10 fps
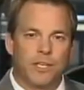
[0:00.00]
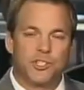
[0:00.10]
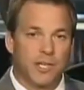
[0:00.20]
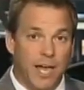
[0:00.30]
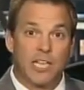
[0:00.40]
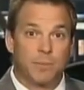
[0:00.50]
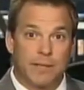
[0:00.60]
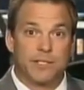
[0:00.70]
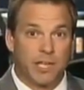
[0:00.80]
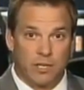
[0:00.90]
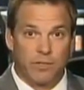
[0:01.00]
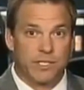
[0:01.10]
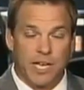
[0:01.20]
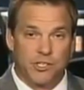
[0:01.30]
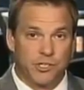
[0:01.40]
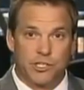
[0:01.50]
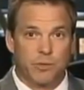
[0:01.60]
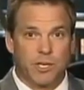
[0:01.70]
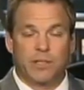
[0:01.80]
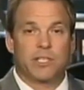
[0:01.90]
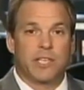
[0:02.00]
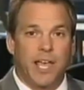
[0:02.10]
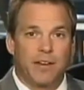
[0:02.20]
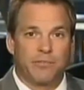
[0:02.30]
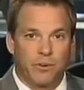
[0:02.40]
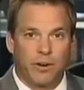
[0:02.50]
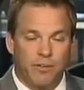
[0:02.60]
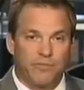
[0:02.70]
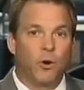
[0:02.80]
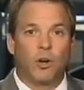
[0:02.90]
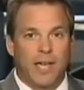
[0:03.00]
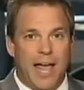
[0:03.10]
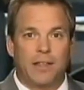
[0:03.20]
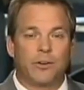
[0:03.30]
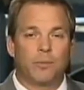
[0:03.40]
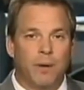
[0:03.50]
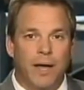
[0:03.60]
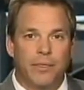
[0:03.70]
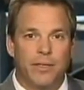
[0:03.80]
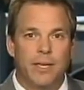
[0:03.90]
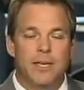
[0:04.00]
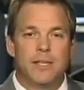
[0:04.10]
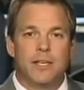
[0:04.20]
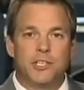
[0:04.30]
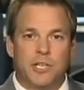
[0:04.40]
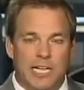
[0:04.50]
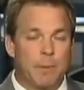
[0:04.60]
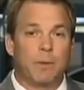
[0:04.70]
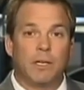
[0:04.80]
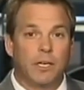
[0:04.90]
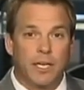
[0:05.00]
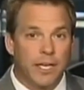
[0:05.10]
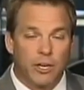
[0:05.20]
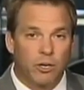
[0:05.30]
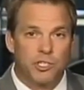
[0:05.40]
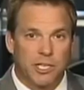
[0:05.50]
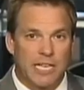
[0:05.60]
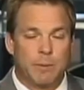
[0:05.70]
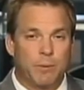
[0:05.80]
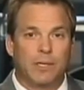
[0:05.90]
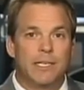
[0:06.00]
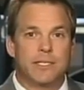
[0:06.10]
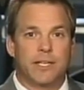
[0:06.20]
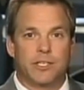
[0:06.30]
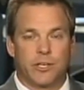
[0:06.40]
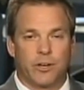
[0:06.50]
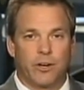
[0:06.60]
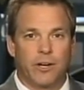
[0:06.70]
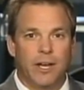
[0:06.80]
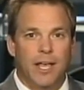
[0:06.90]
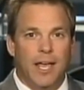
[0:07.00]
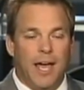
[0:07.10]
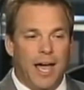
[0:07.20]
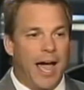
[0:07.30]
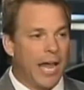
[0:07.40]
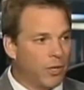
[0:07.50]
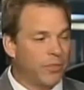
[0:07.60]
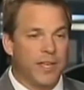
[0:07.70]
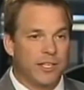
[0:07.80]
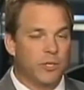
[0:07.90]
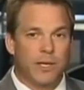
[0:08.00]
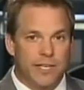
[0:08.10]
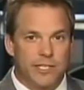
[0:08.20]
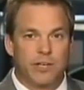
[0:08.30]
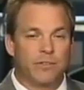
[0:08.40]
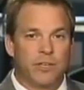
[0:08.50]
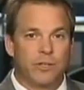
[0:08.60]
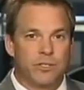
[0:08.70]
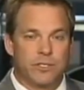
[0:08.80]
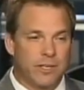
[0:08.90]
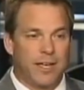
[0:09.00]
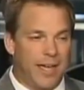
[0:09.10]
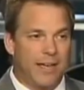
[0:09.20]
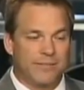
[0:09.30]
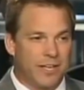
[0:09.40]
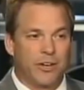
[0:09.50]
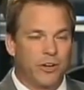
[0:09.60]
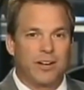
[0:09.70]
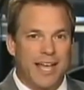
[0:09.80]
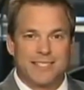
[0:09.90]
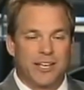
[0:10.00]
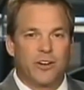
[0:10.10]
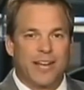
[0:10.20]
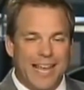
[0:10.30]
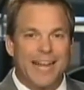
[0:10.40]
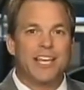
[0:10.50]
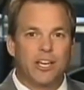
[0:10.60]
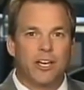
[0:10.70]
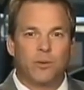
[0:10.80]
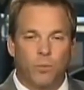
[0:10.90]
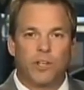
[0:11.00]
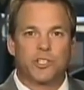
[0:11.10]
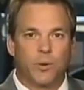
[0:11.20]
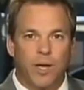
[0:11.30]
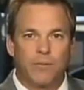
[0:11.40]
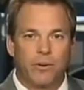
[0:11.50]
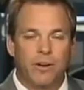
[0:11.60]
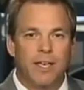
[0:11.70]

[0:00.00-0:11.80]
that she likes being the center of attention. She was on the stand for a full calendar month. She likes people looking at her. She likes people listening to her. I don't think doing these interviews has done her any good whatsoever.